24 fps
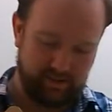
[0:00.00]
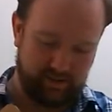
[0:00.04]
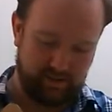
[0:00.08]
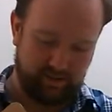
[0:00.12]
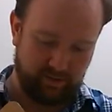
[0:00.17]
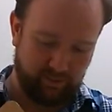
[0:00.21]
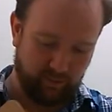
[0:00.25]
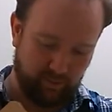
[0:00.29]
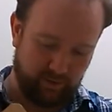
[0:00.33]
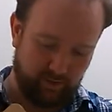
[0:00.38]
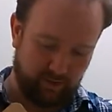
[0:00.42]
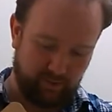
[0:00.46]

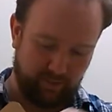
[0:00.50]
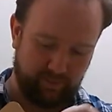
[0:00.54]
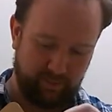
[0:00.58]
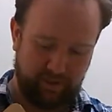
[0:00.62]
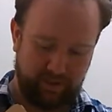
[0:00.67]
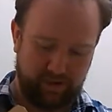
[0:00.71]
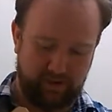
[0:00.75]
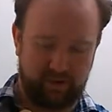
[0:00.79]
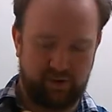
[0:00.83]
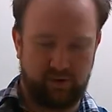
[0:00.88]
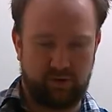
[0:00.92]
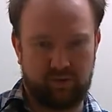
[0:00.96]
the oil
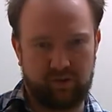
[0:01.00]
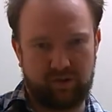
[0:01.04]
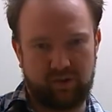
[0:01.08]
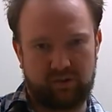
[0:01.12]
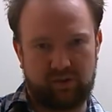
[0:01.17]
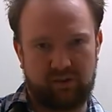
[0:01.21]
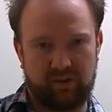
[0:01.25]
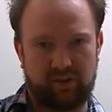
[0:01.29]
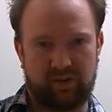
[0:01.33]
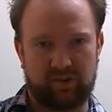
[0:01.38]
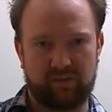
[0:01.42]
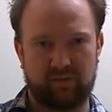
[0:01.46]
blend. You could
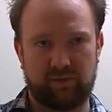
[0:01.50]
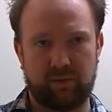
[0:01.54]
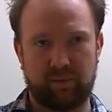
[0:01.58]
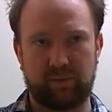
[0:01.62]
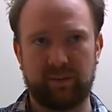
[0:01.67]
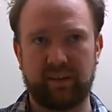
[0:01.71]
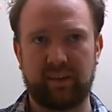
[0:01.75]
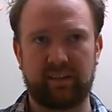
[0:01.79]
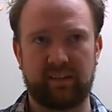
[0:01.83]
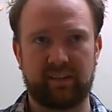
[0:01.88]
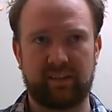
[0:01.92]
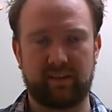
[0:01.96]
just
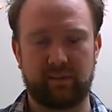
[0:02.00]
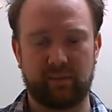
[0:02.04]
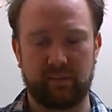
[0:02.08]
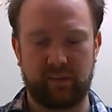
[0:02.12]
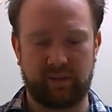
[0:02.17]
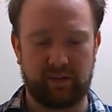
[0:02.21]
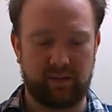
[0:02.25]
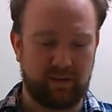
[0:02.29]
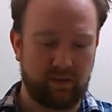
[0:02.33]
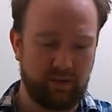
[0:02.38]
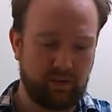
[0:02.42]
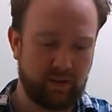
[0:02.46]
replace it
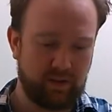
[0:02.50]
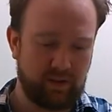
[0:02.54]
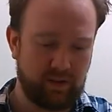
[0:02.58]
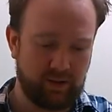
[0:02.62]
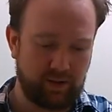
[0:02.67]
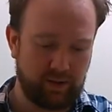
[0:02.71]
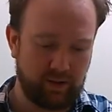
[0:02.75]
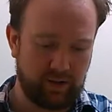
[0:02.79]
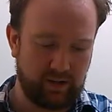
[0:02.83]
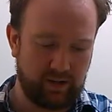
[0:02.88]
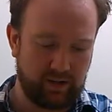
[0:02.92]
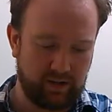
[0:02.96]
with
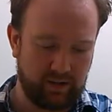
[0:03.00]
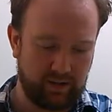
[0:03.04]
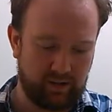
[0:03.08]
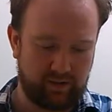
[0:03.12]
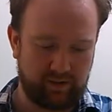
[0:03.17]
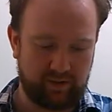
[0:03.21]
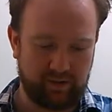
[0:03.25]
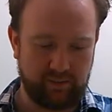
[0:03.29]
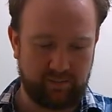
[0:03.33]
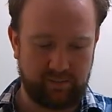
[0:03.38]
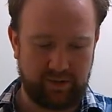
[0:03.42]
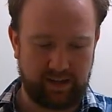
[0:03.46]
canola oil or
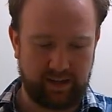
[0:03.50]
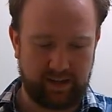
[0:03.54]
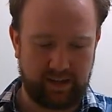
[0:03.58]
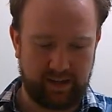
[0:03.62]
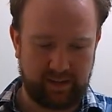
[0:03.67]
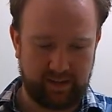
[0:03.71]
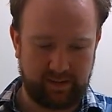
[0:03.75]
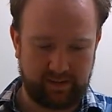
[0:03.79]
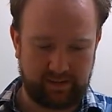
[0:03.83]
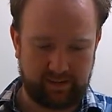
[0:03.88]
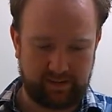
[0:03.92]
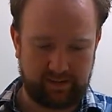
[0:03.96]
something
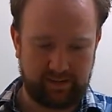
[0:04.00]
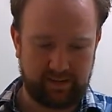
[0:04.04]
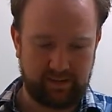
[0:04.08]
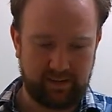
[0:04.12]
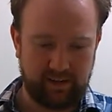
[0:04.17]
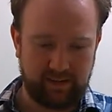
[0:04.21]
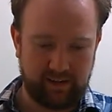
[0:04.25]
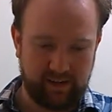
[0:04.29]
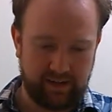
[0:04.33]
else.